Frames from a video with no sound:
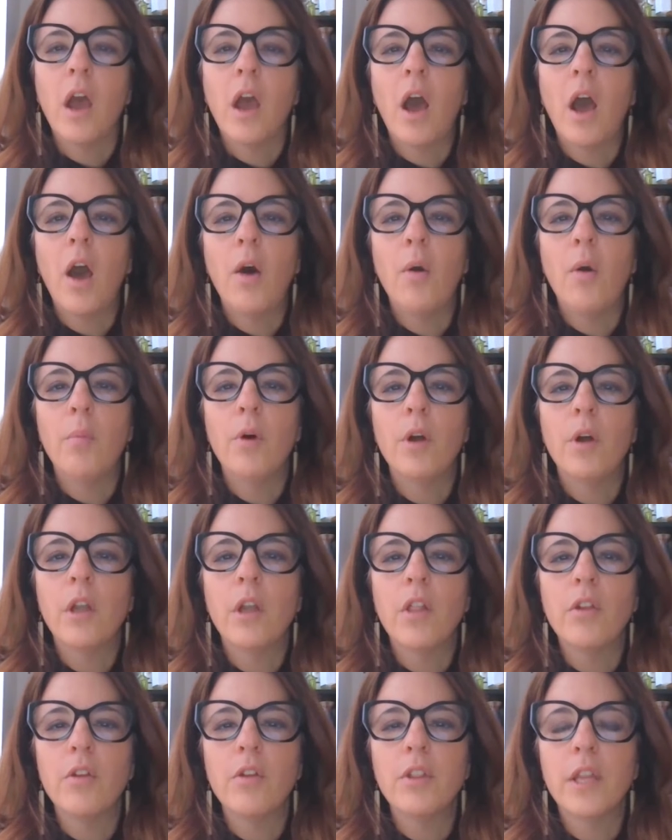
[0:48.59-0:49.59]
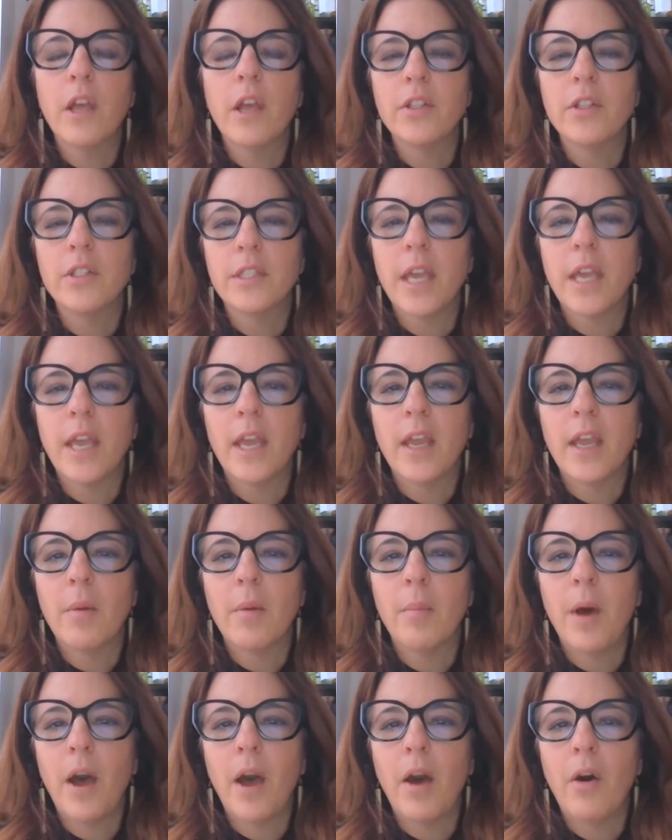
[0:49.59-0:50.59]
Another thing I'll say
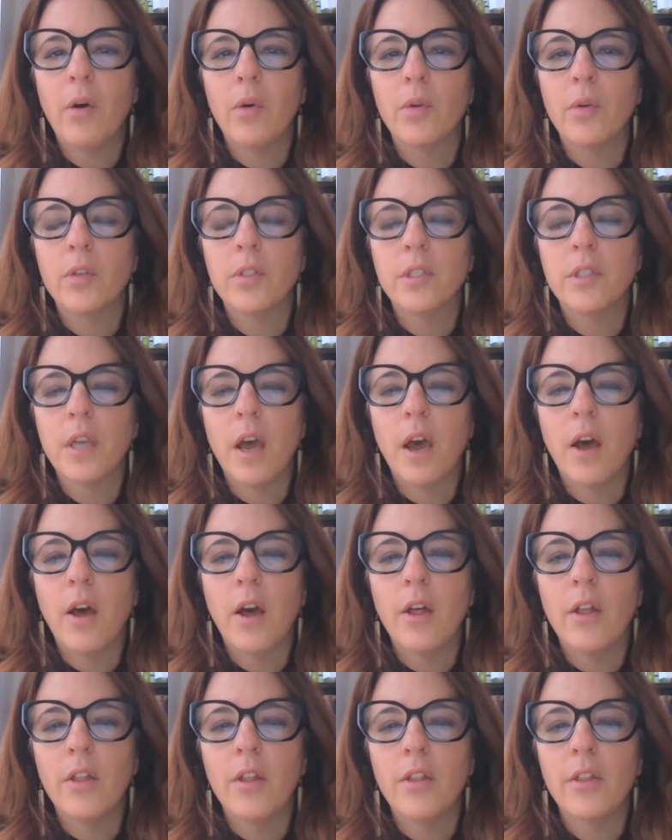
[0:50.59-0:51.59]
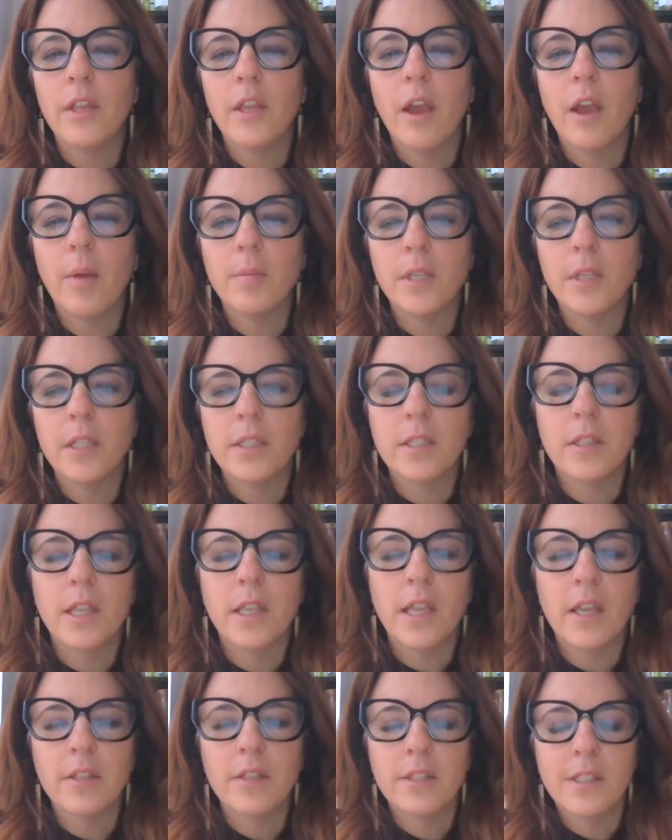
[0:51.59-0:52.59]
about the updates in
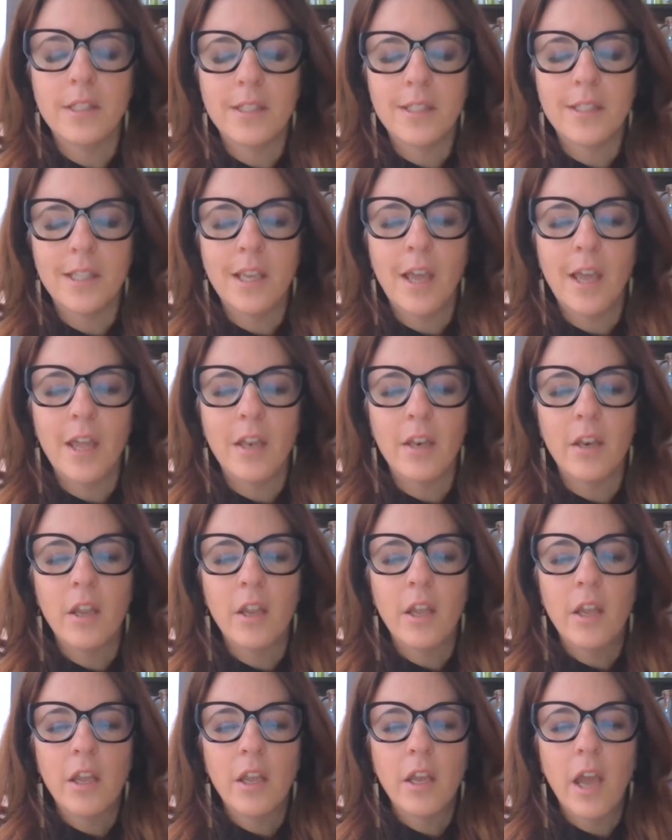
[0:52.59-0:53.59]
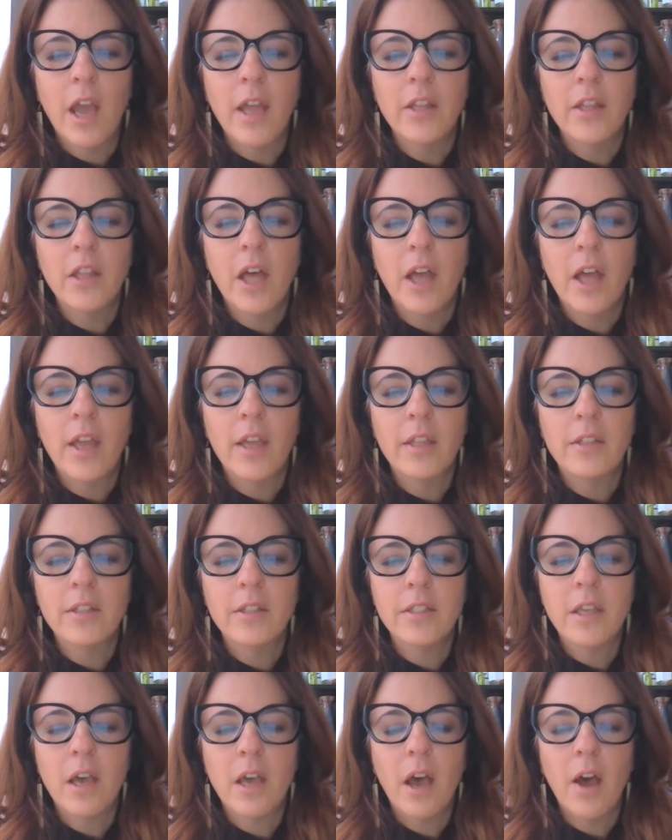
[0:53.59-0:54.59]
the NCCN
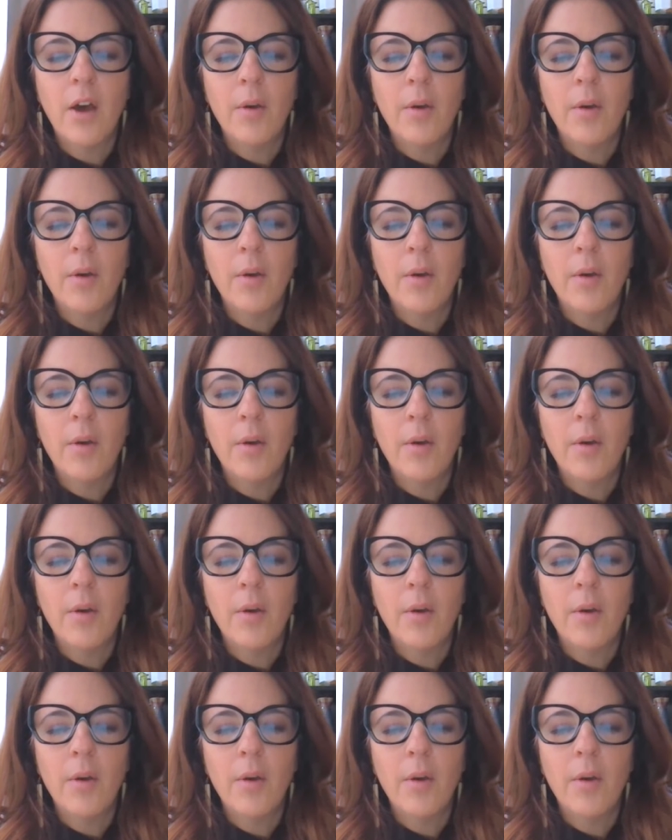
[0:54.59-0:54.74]
guidelines